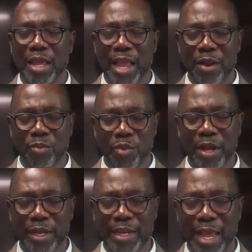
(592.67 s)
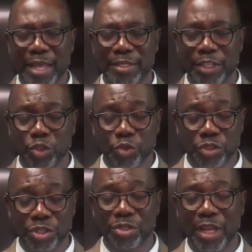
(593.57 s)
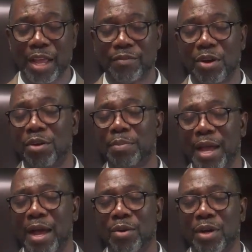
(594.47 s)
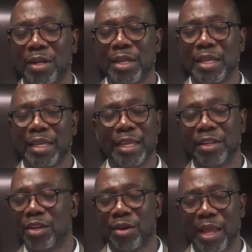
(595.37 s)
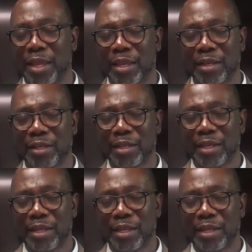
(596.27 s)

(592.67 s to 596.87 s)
and recognize that you still have all power in your hand.